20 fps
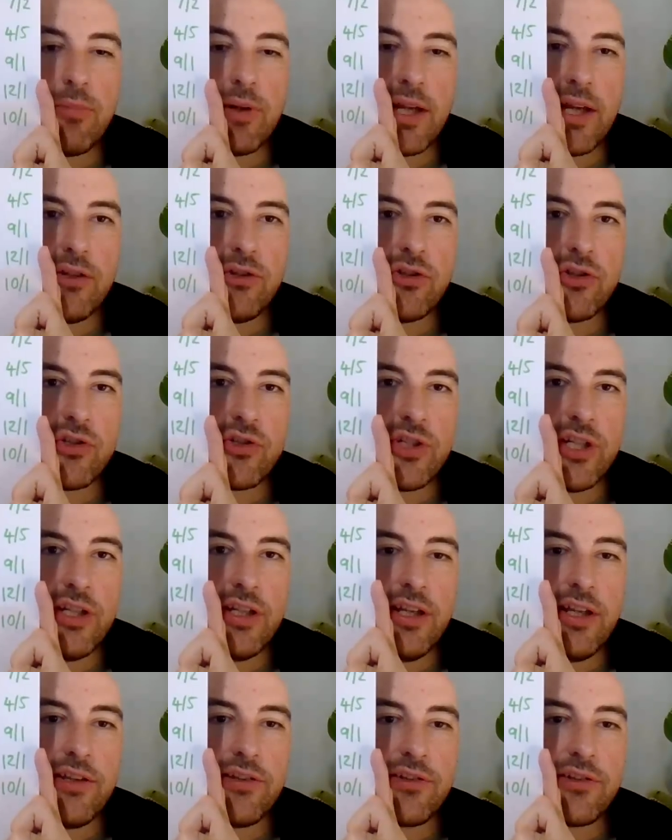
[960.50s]
plan, just in
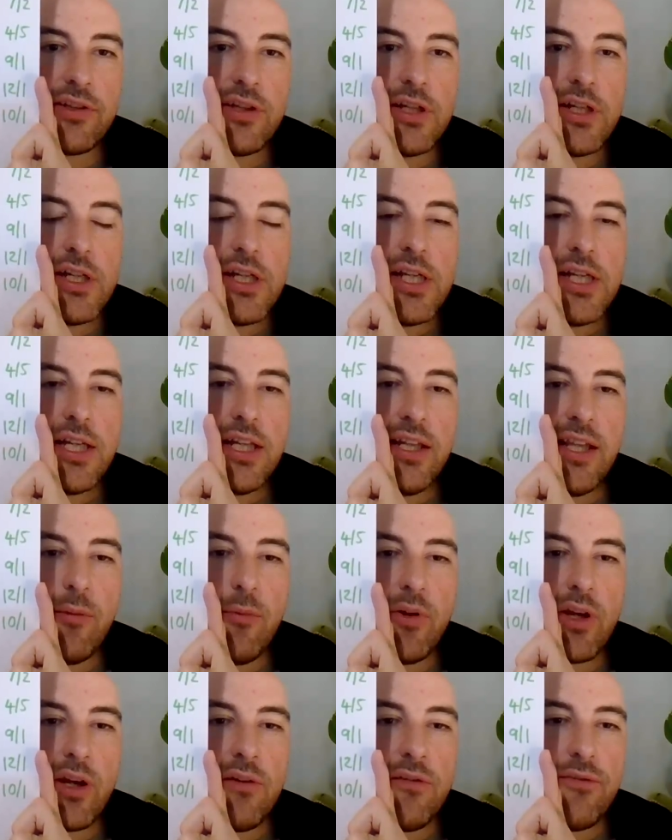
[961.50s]
this. Then
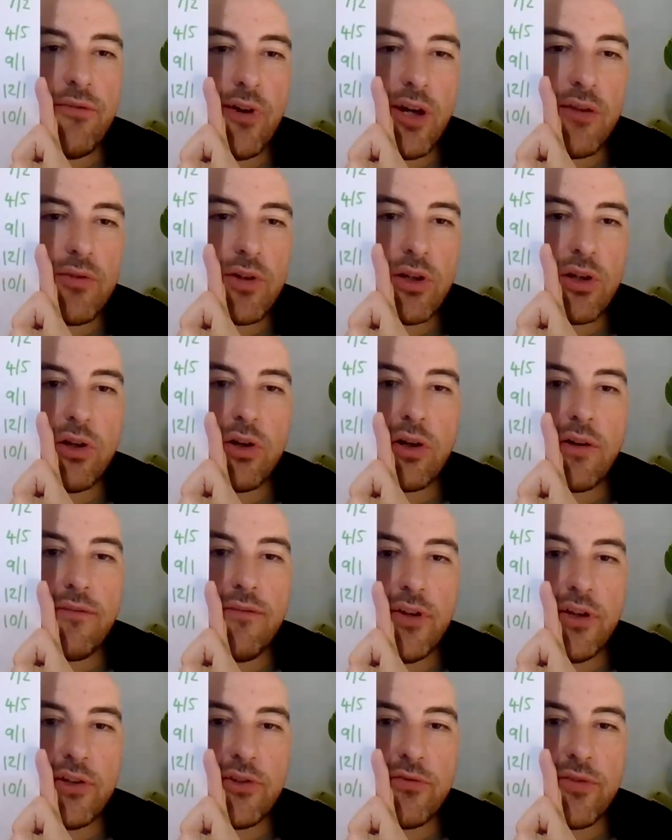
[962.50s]
we're going 5 o'clock,
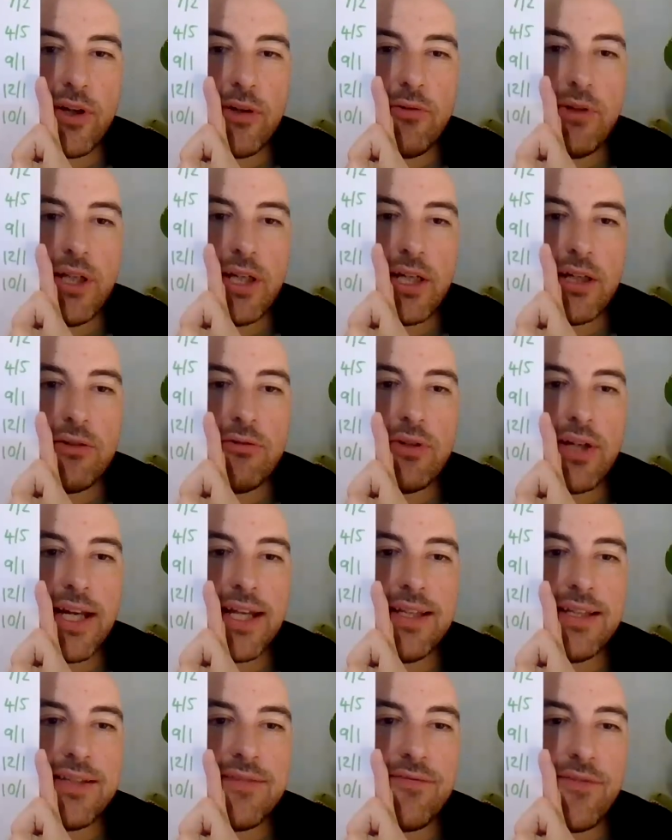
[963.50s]
First Folio,
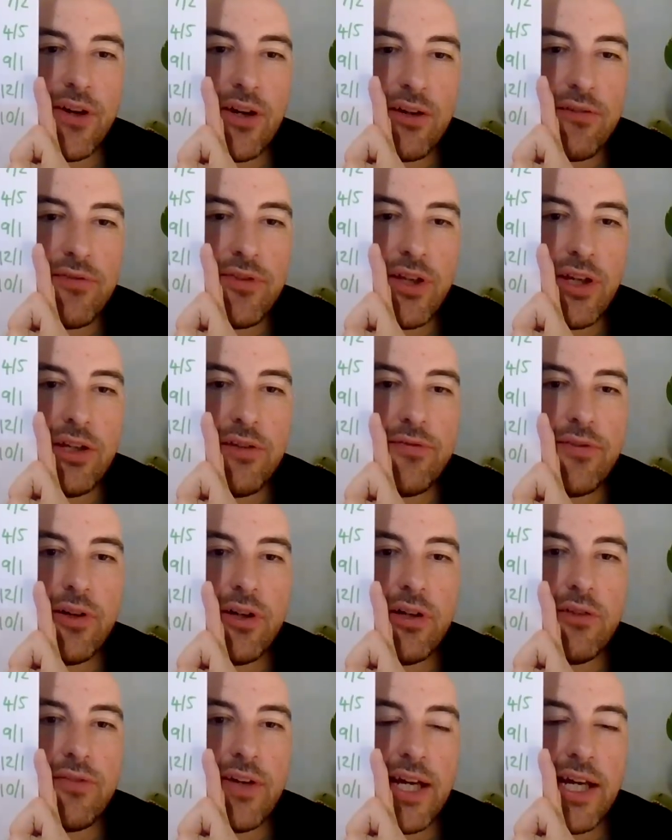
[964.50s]
and there's
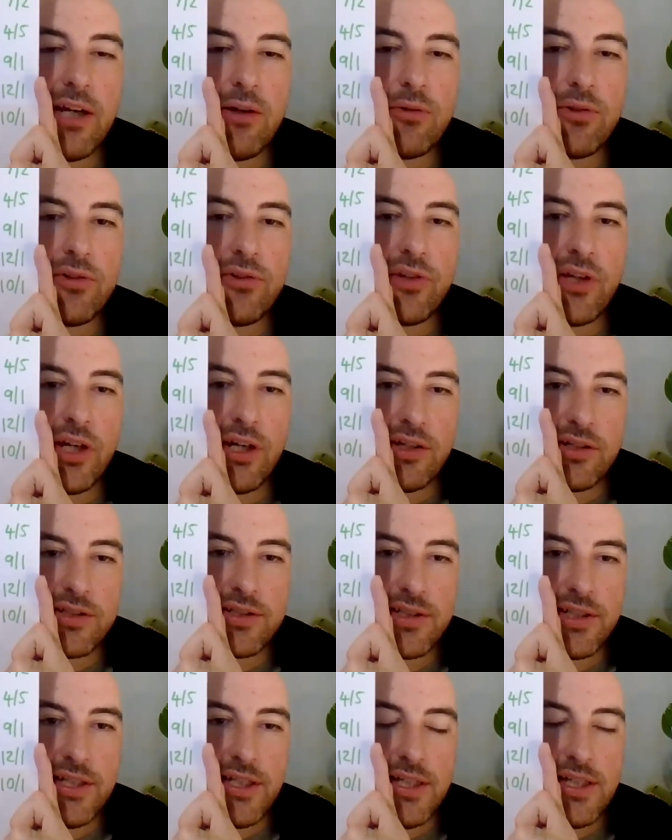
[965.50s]
535, Aldous
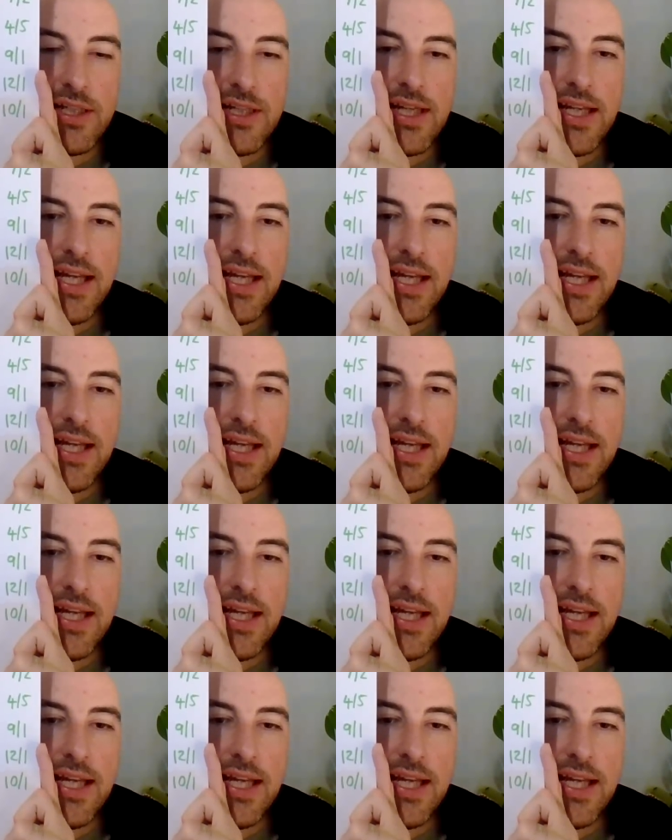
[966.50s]
Huxley.